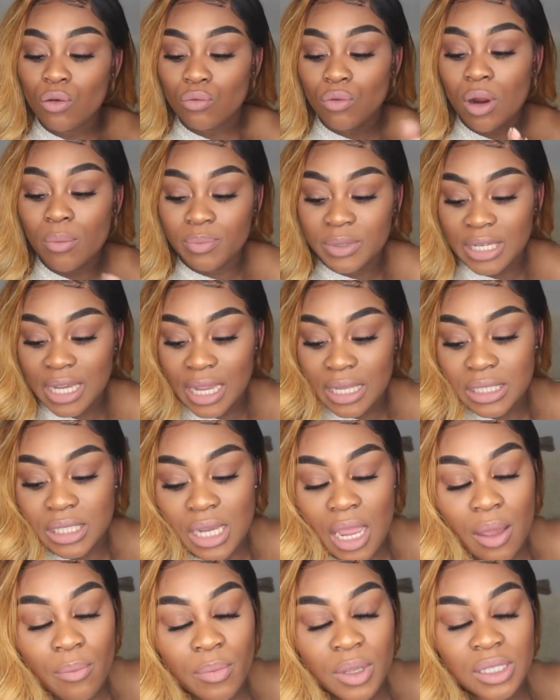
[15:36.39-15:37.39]
rubbed
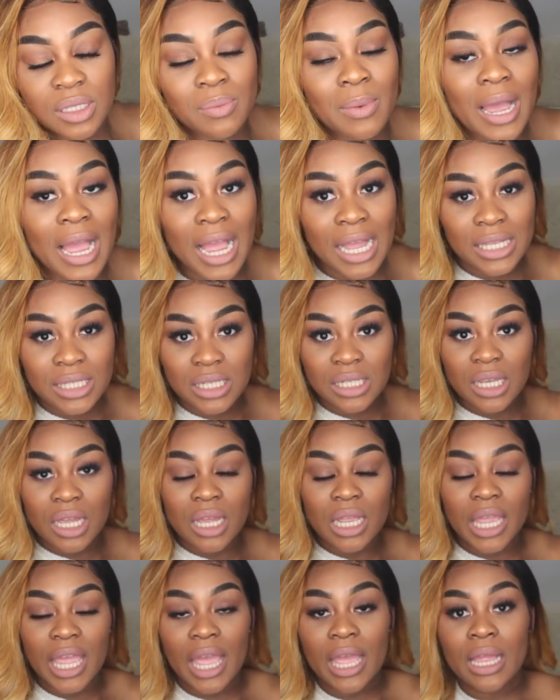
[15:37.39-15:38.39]
it into my hand
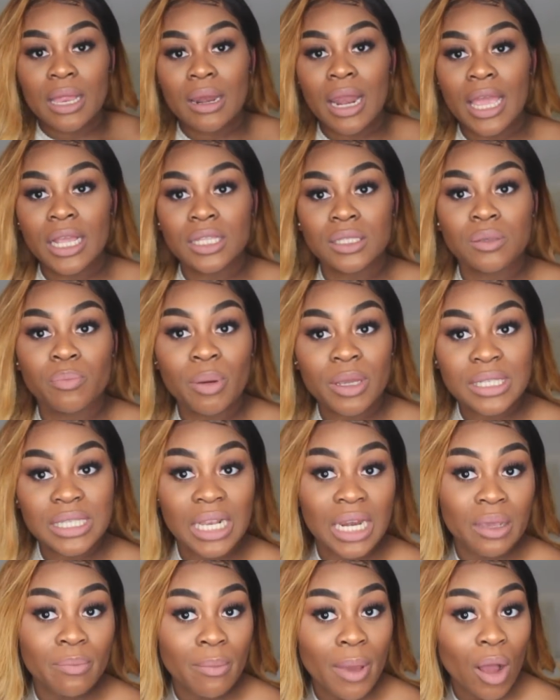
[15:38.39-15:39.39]
to get it like to
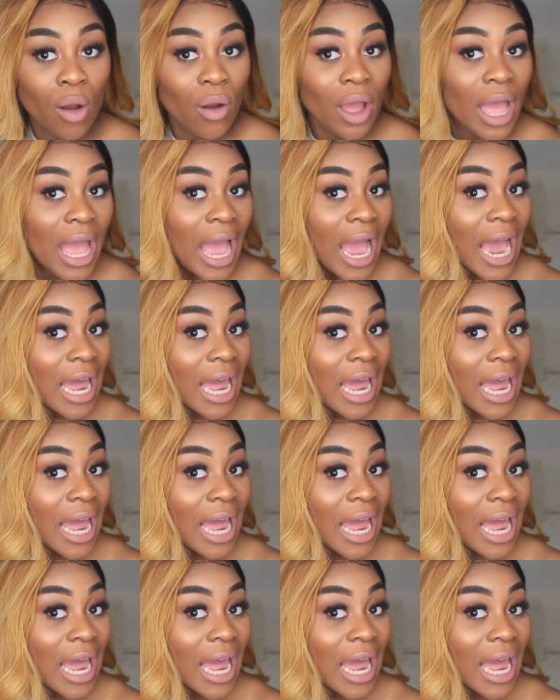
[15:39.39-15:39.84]
basically melt,